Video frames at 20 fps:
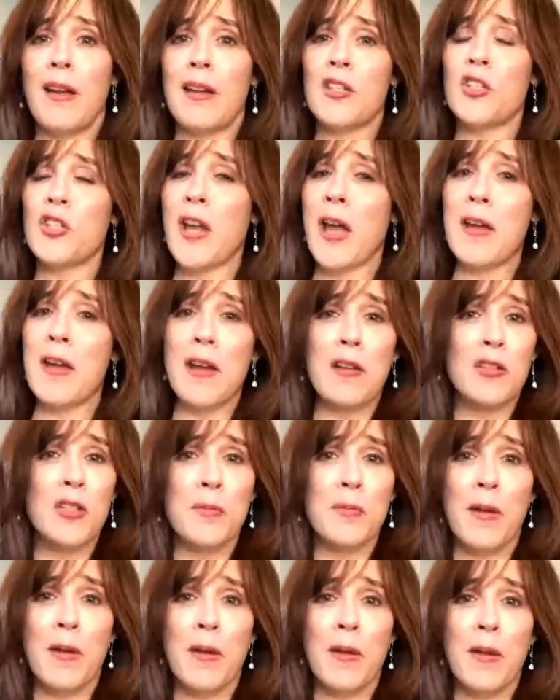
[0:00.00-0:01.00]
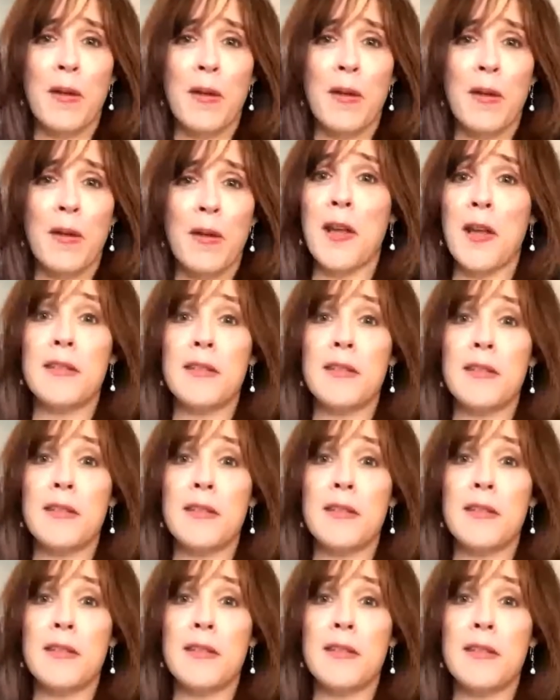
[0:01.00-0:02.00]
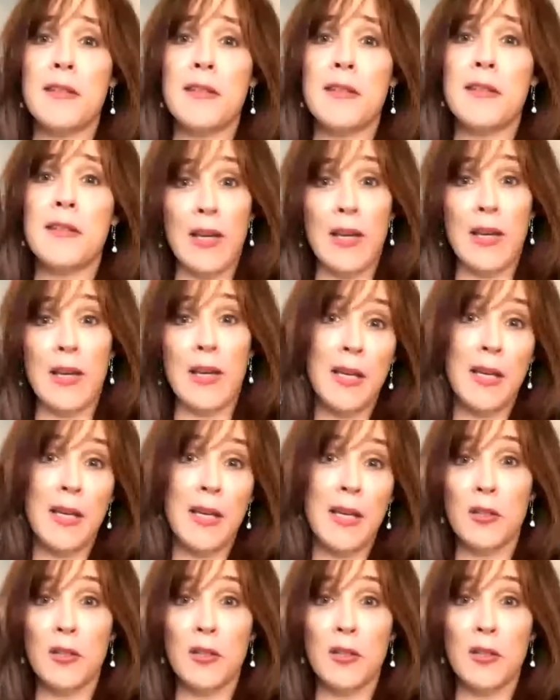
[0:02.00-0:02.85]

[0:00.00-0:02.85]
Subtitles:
Shout out to my vegan friends. I just don't have it in me